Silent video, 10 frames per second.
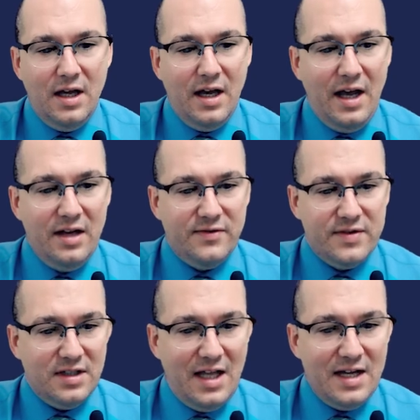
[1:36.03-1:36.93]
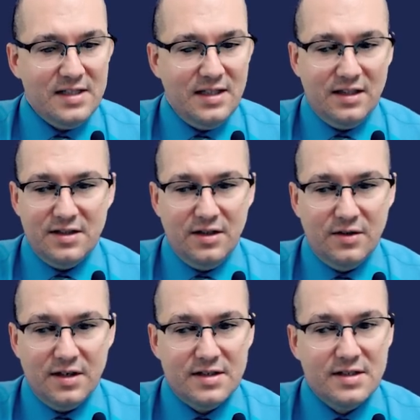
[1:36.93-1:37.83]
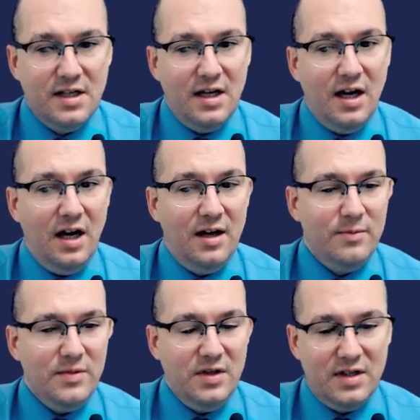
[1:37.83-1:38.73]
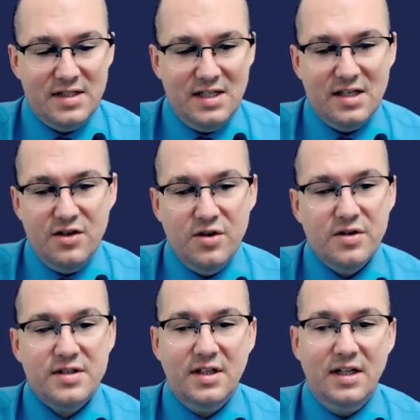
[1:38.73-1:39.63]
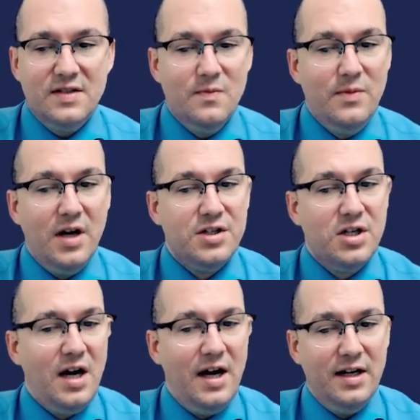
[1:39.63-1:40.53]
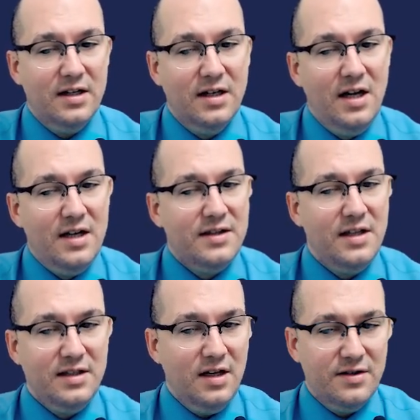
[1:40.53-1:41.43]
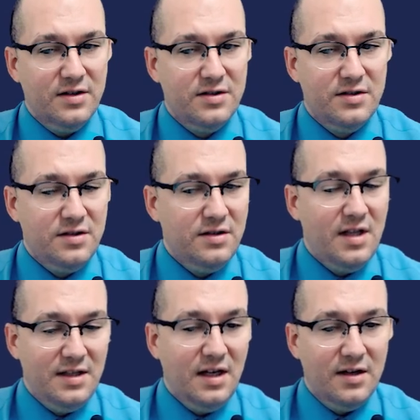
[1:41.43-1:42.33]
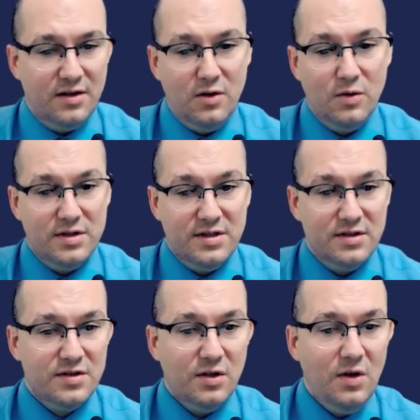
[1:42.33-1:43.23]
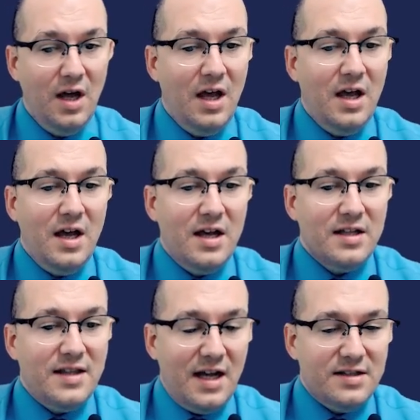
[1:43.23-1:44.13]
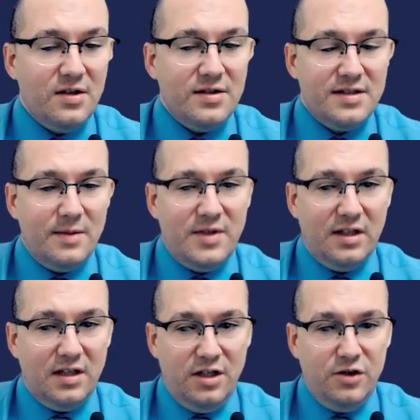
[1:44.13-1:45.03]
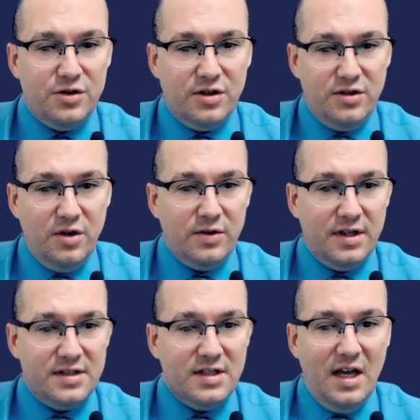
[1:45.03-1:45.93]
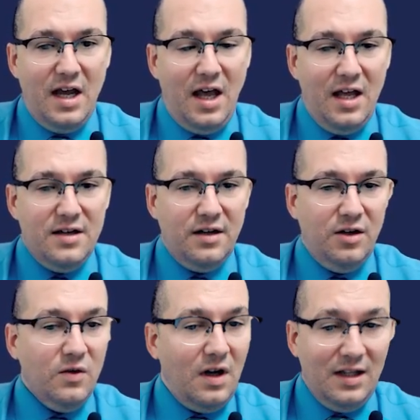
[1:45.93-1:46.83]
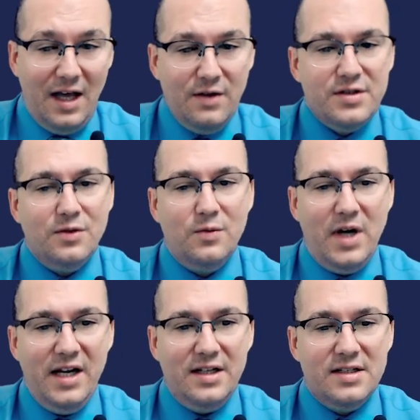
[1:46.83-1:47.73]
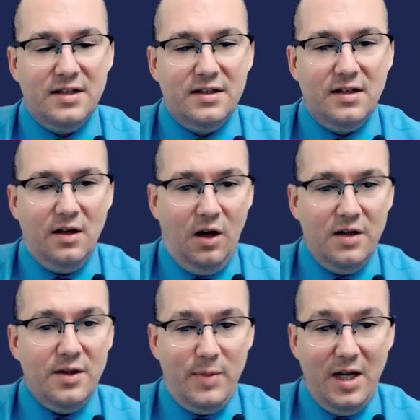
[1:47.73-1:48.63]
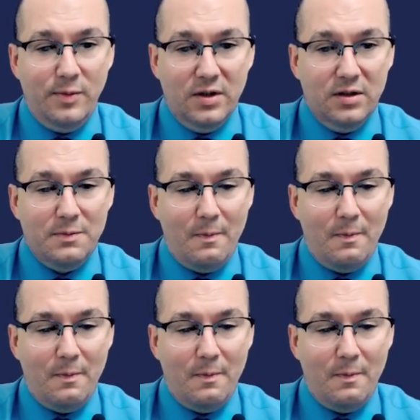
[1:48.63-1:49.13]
And for the last thing to notice, you can see that nursing is much higher than the other courses. So that's all something that you should notice, and you're allowed to write on the paper.